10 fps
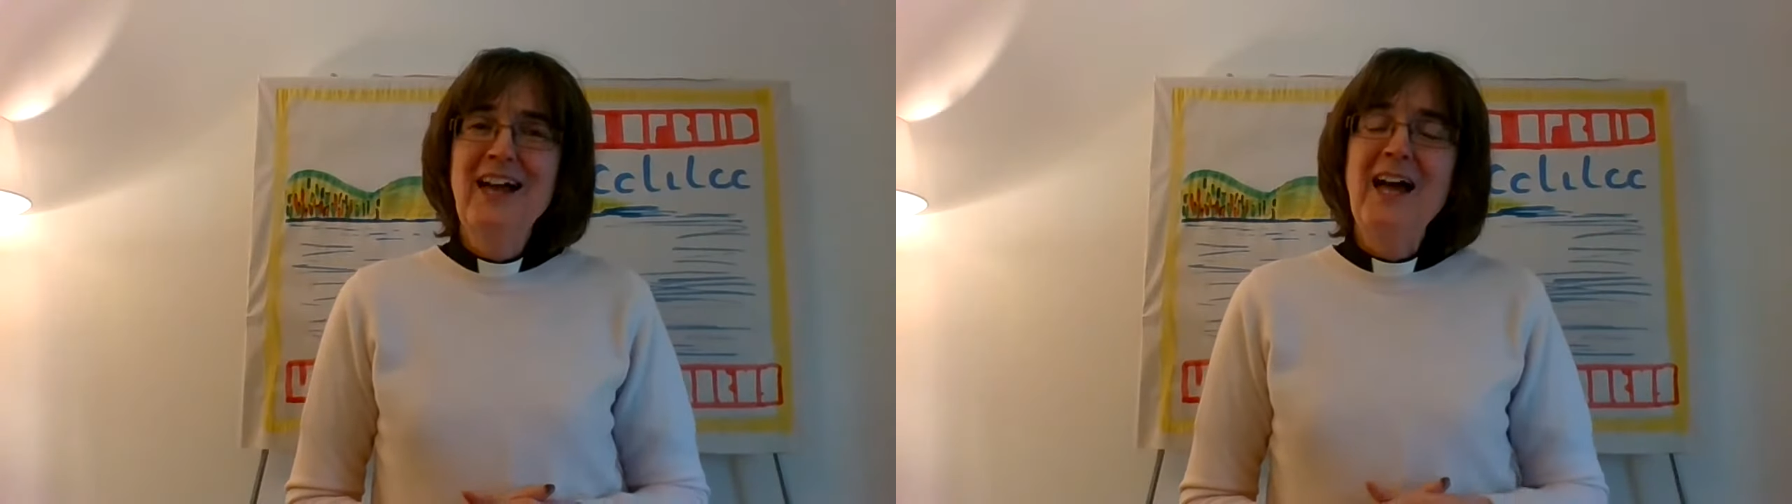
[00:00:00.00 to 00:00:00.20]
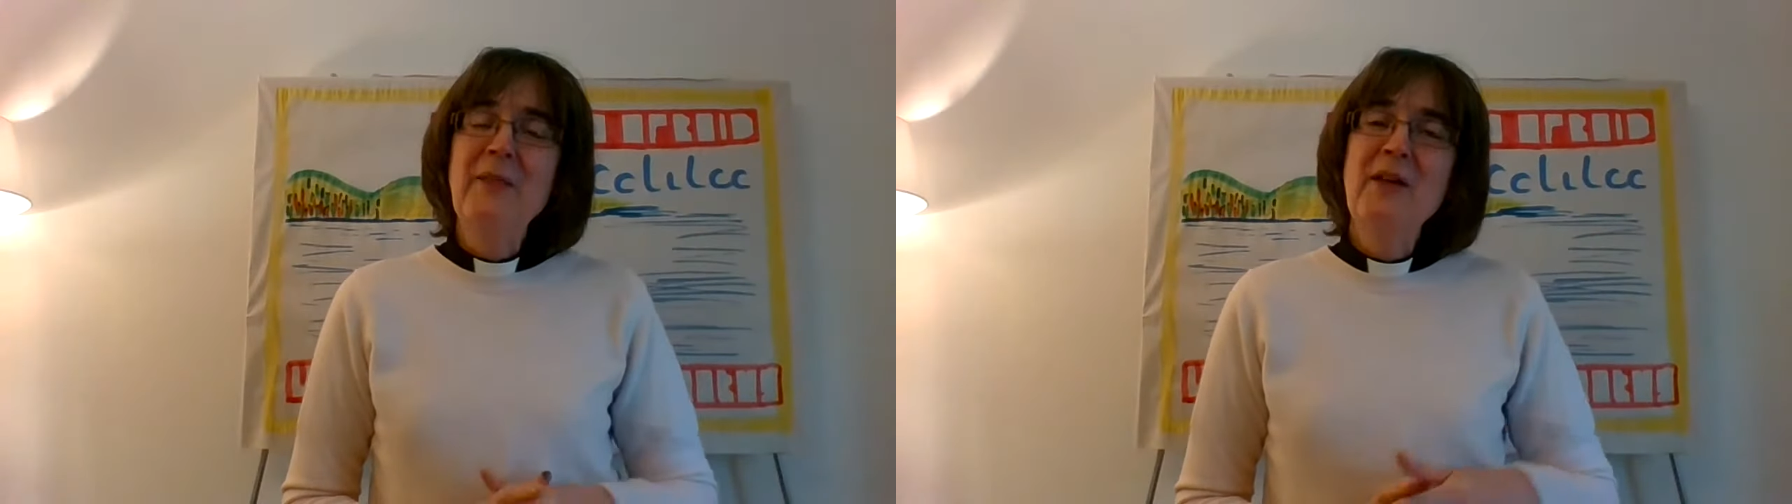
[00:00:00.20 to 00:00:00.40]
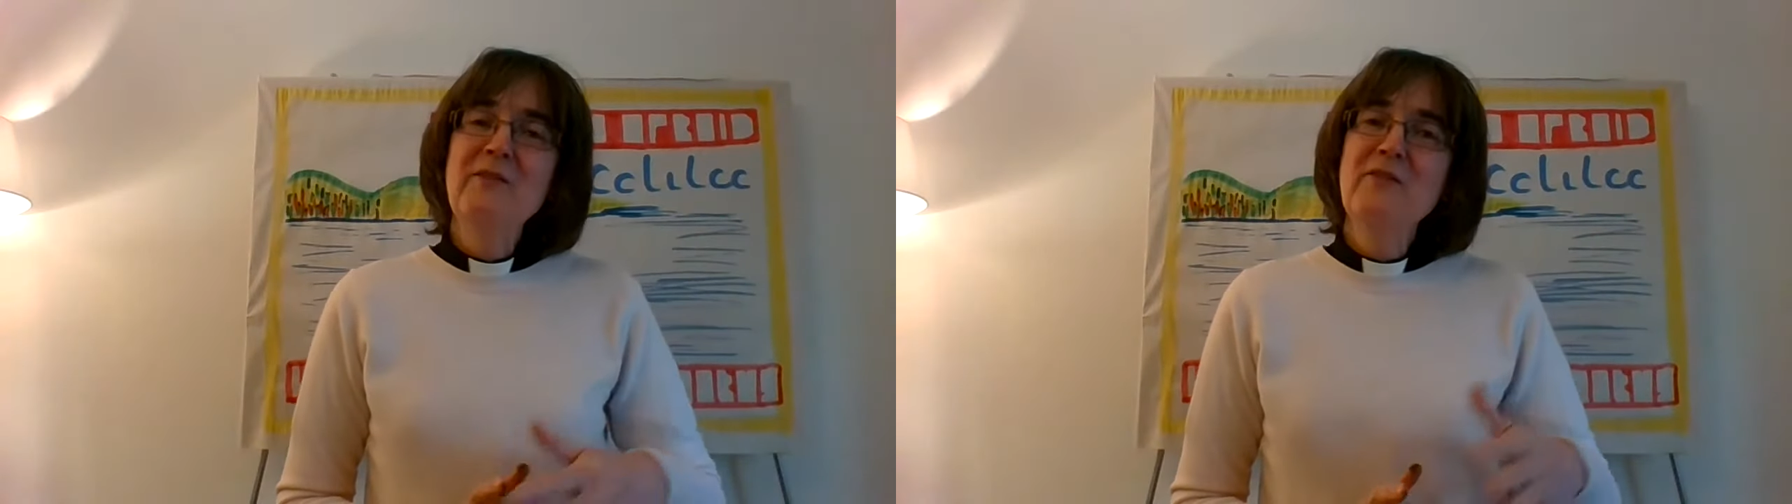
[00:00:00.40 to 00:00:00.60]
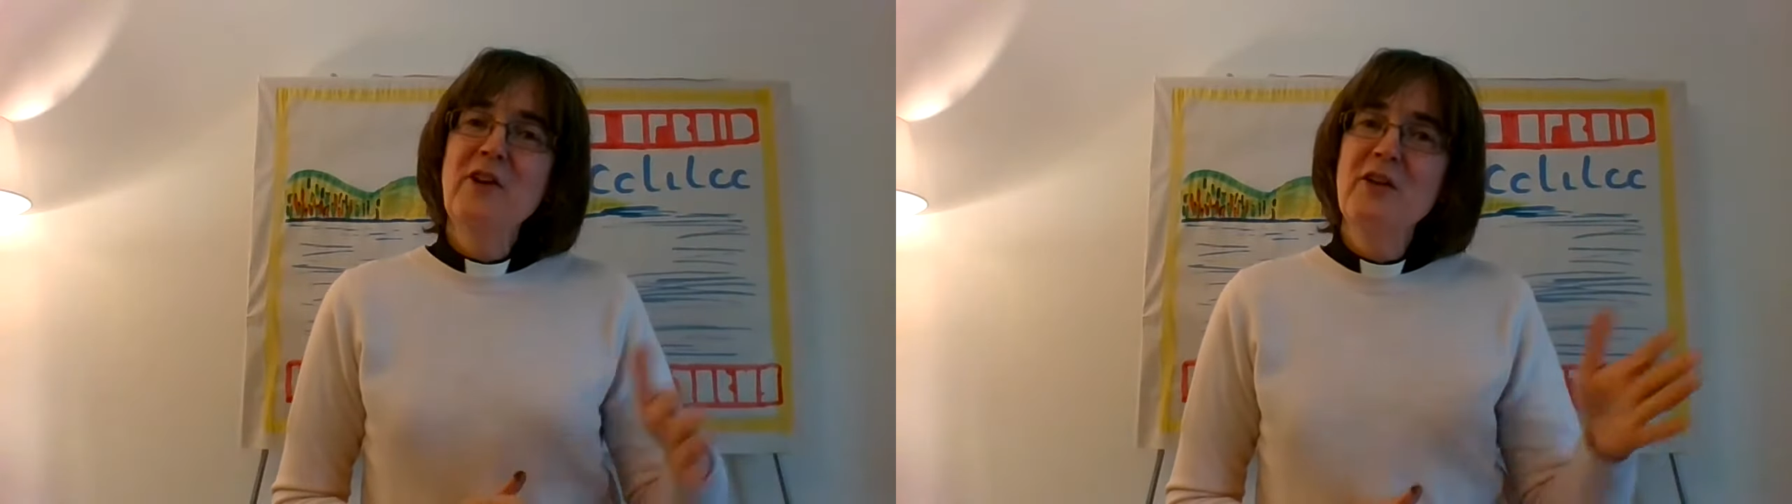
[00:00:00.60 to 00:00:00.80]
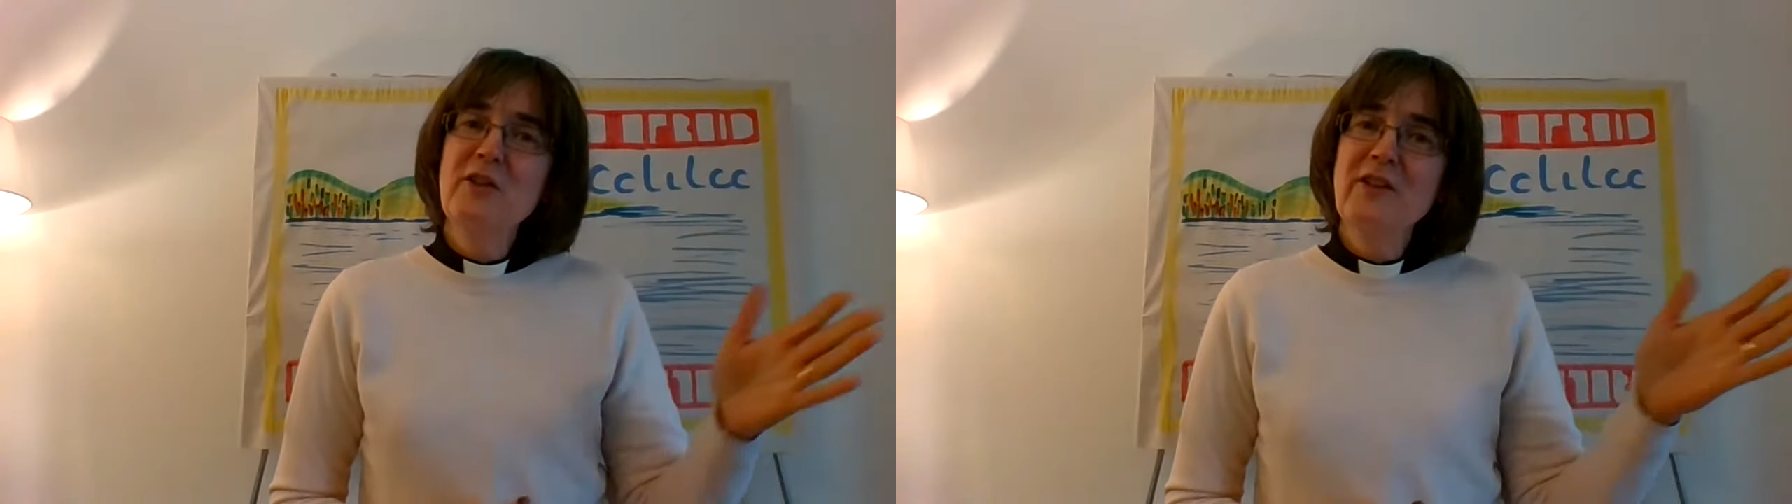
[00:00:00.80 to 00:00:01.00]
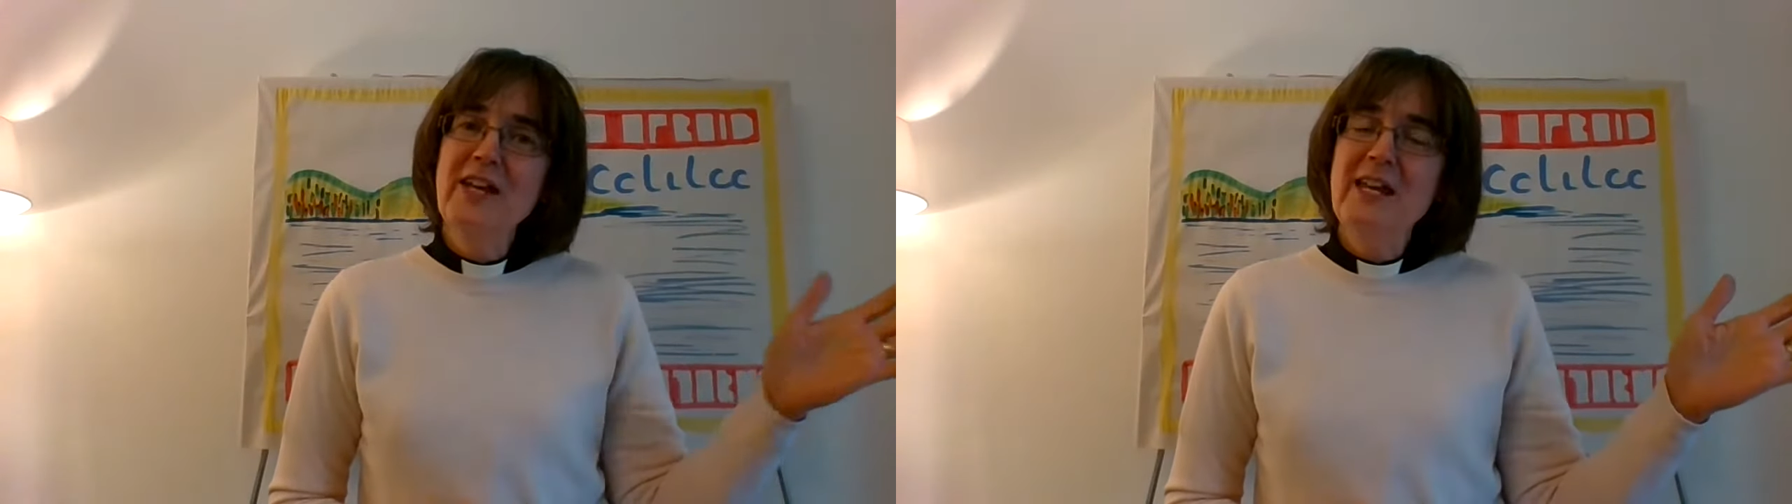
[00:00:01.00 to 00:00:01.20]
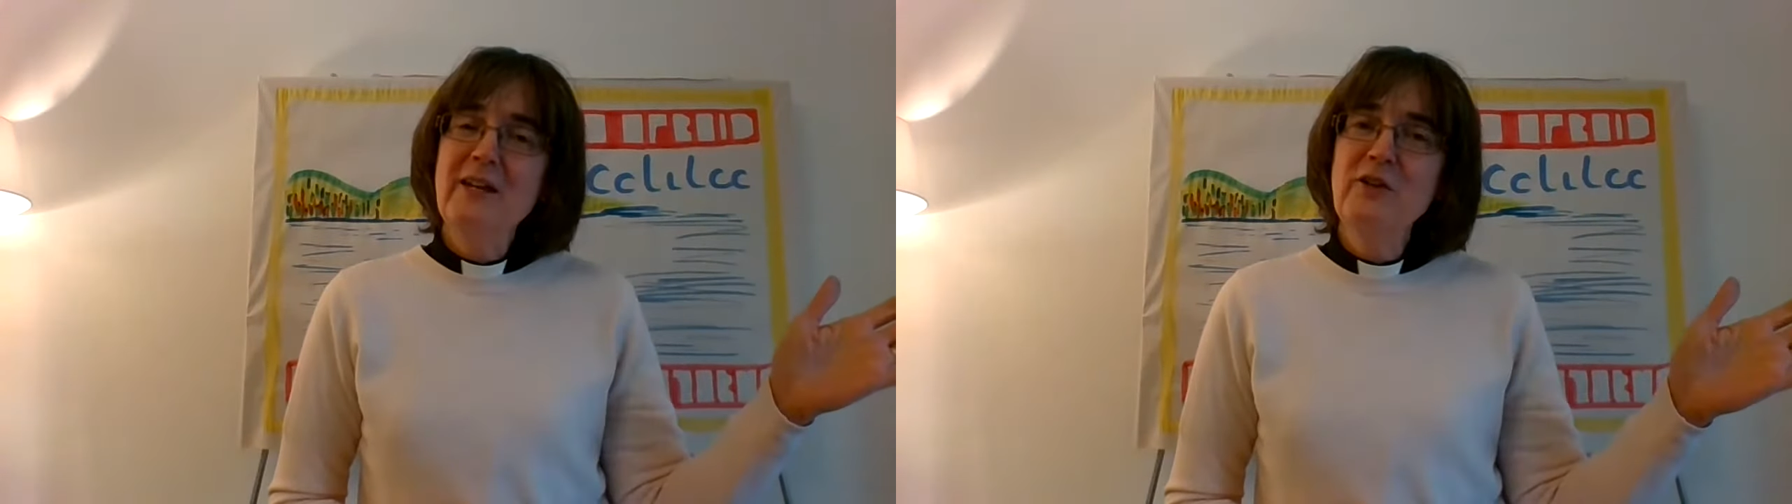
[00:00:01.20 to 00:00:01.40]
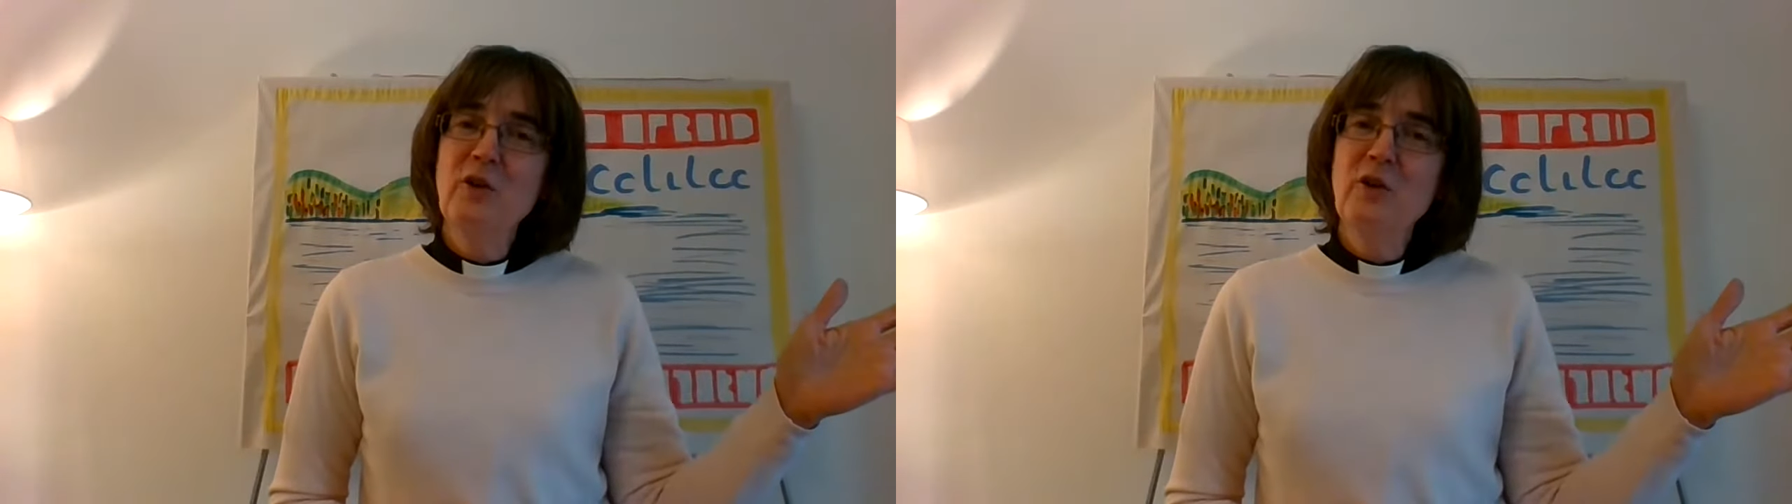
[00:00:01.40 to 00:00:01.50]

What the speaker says: And then further in,